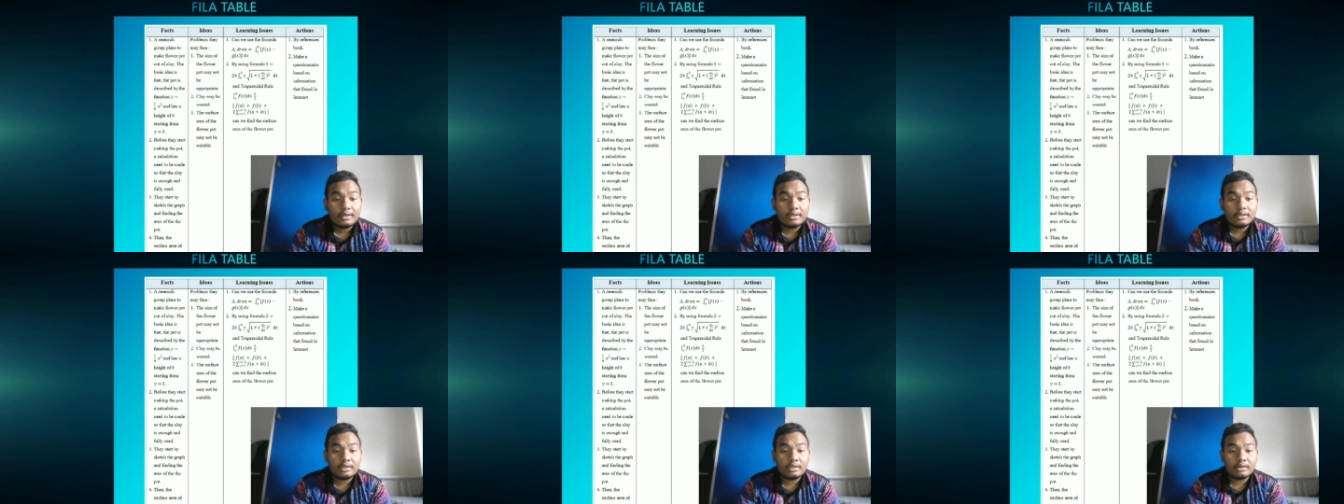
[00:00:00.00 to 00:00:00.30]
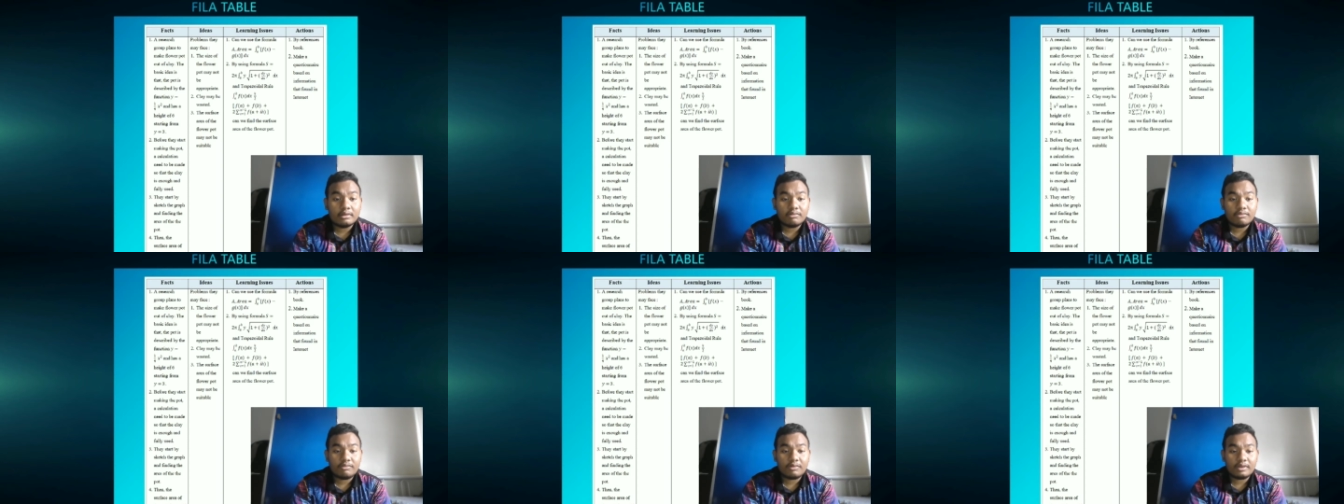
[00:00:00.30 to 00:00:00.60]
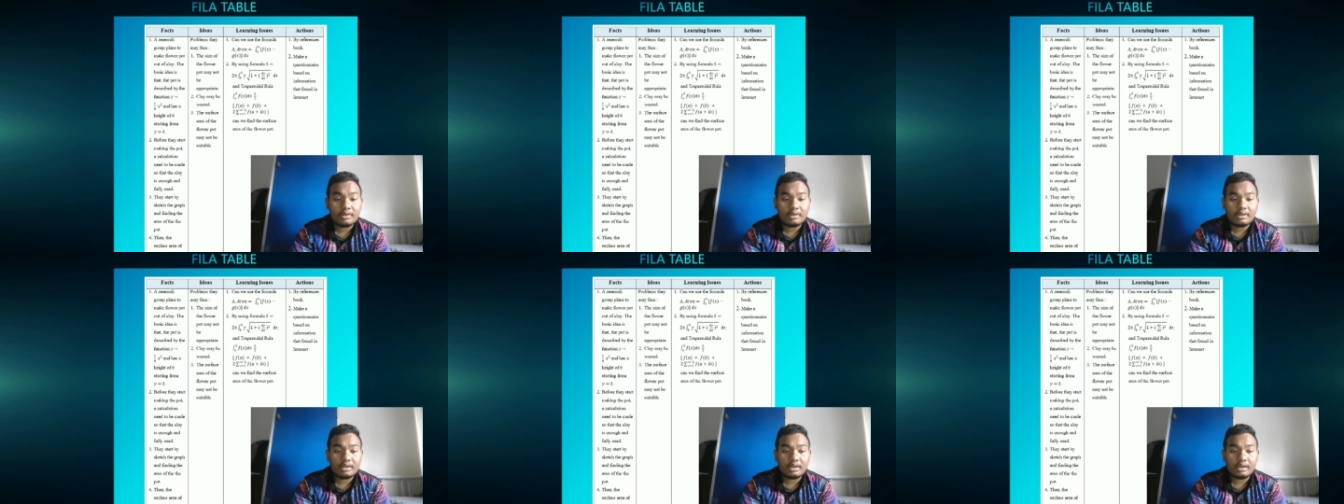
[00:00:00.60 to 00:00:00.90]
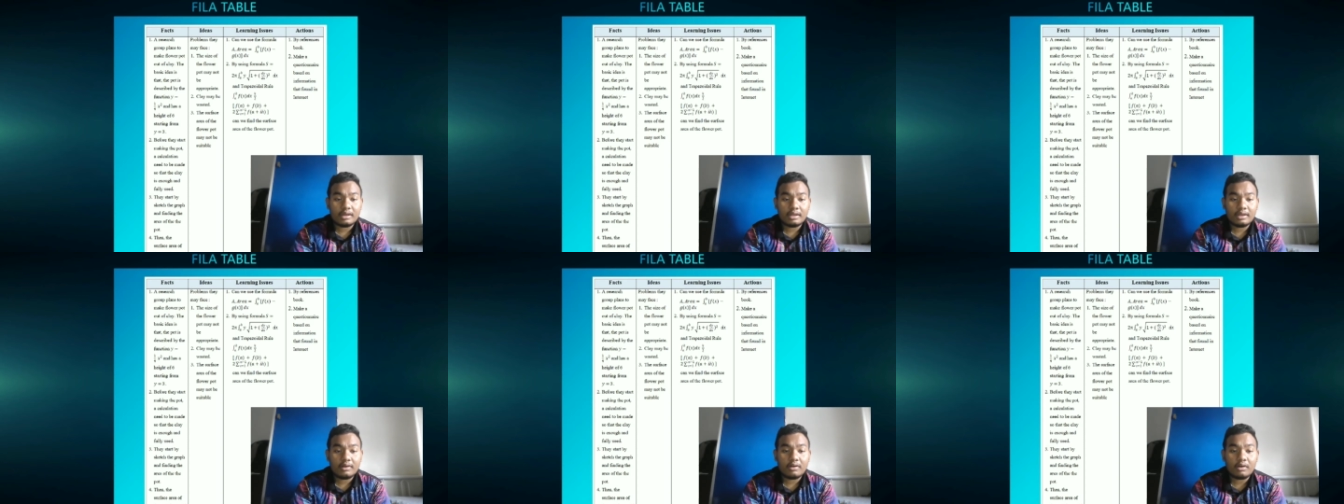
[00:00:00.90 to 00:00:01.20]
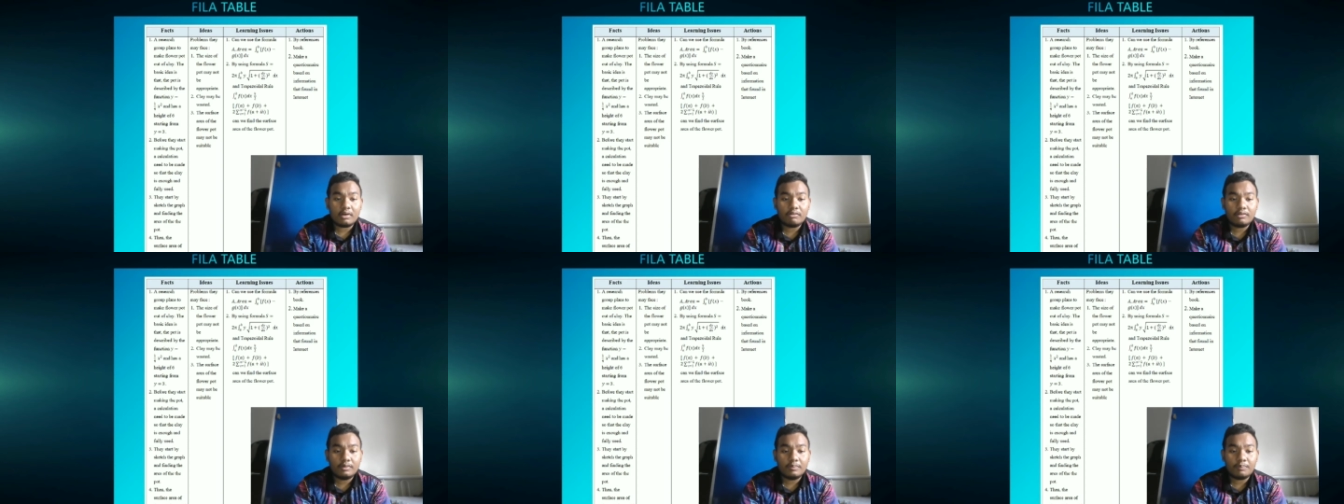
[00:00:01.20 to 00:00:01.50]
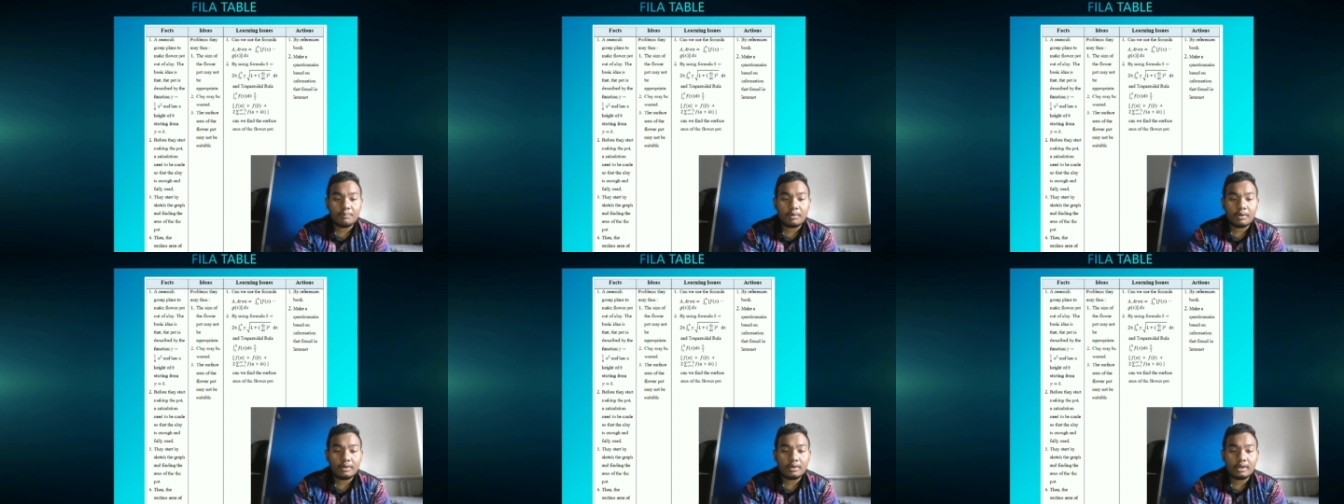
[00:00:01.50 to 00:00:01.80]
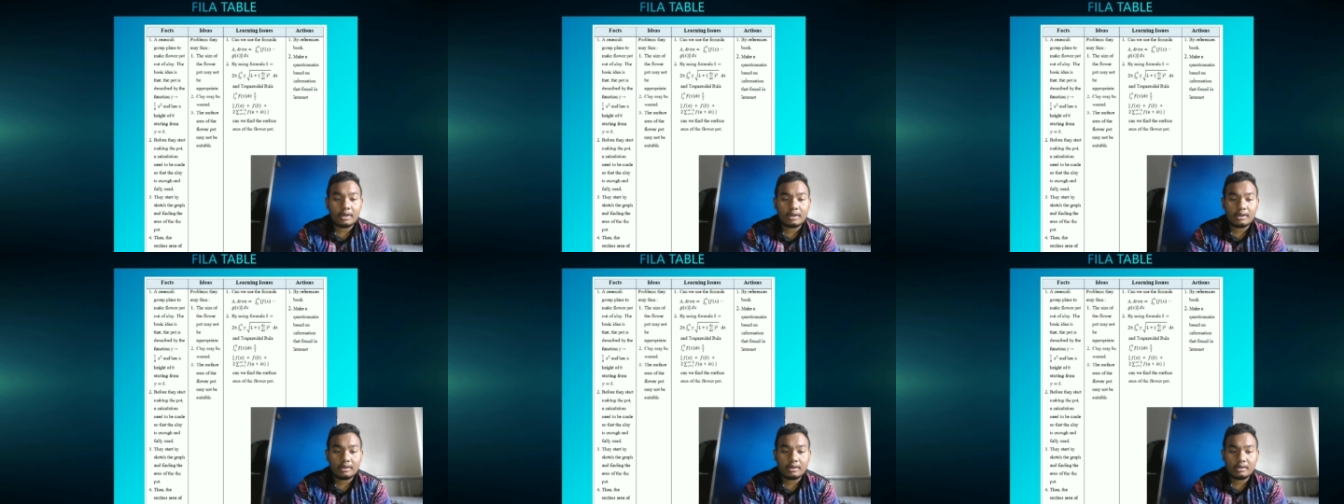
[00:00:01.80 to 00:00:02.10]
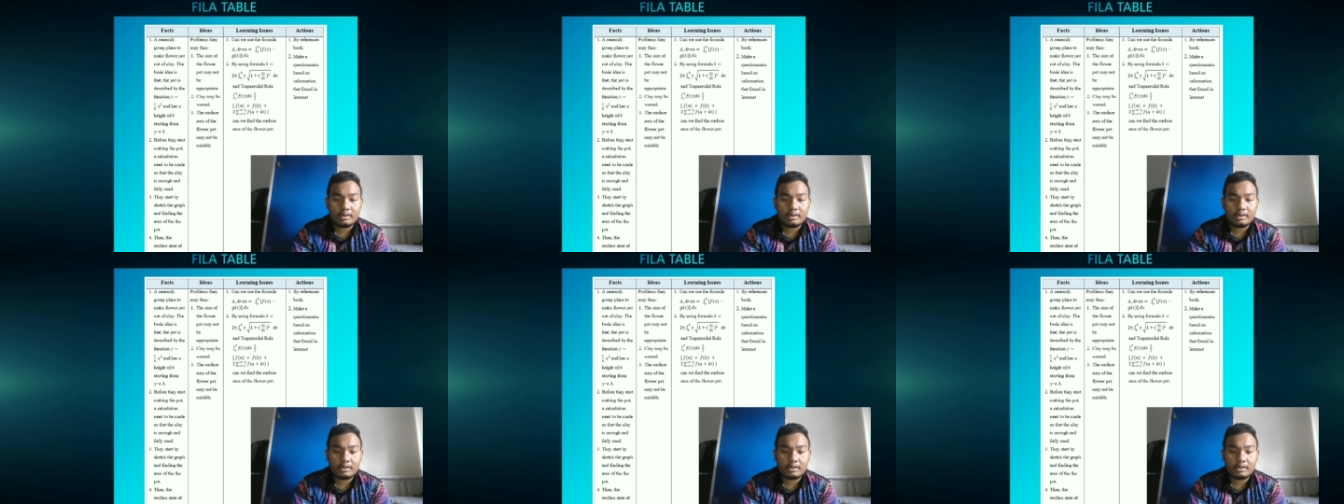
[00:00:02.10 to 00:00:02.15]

the surface area of the pot